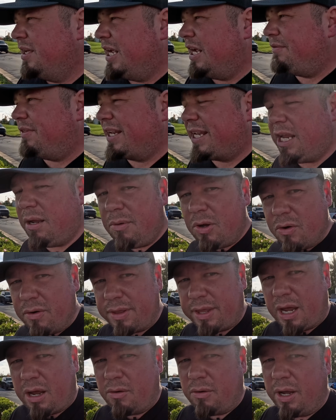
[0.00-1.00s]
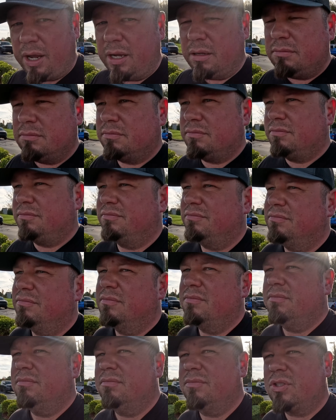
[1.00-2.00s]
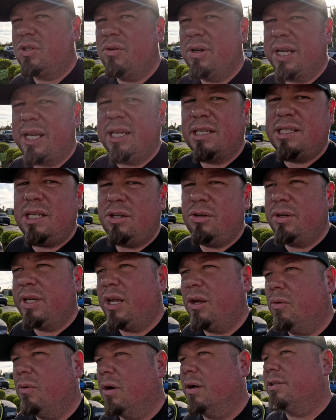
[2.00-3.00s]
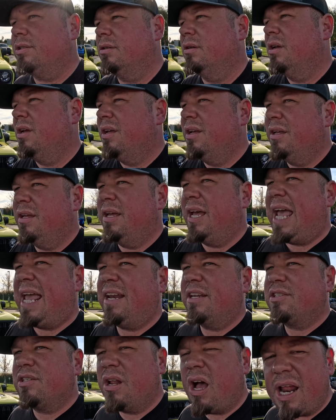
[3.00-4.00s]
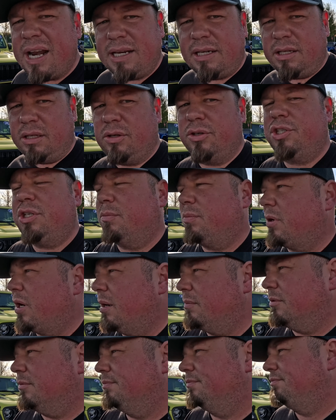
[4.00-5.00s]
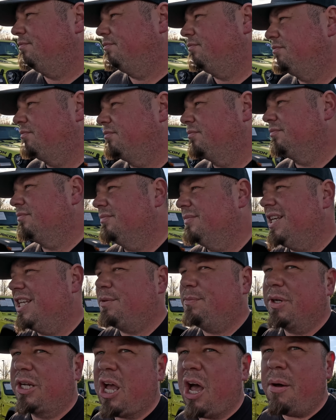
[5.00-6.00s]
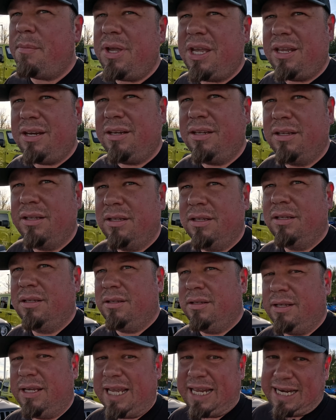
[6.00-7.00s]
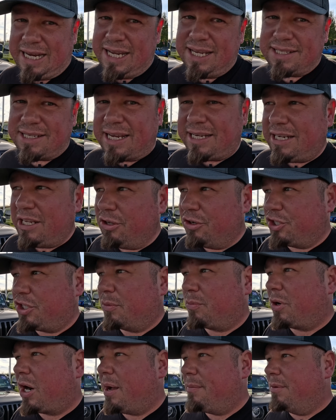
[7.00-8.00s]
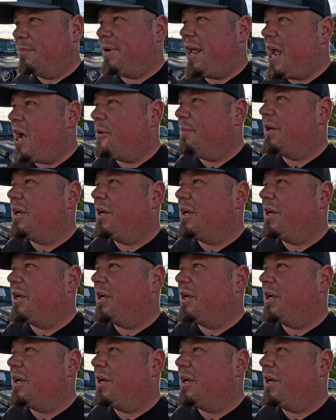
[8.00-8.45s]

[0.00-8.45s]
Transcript: And if they keep going that way, it's going to continue to get worse. And it's not a dealership problem. It is a dealership problem now